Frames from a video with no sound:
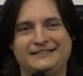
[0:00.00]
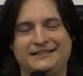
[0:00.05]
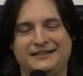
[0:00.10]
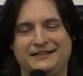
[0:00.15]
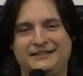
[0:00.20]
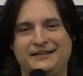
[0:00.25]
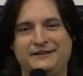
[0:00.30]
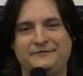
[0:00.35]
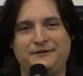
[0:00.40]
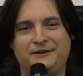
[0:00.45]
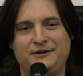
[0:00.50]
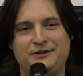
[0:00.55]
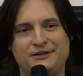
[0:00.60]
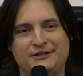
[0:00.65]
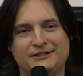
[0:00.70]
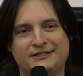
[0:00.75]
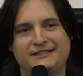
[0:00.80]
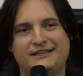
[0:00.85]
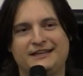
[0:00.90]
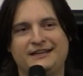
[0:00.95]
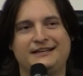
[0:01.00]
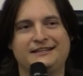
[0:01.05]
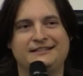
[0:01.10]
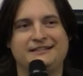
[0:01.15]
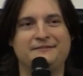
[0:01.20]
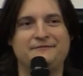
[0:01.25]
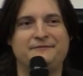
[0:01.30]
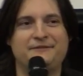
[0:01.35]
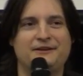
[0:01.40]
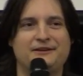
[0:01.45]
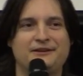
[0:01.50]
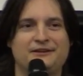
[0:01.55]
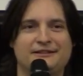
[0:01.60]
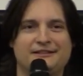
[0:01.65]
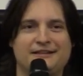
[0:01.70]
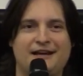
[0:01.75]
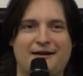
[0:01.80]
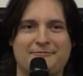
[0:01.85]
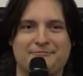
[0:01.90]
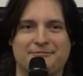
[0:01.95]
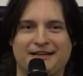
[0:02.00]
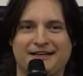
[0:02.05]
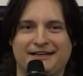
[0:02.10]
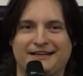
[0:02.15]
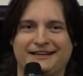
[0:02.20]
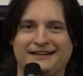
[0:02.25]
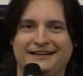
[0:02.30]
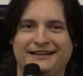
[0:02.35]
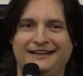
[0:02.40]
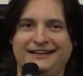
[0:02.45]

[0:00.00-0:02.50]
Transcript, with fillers: It's a difficult, uh, difficult topic.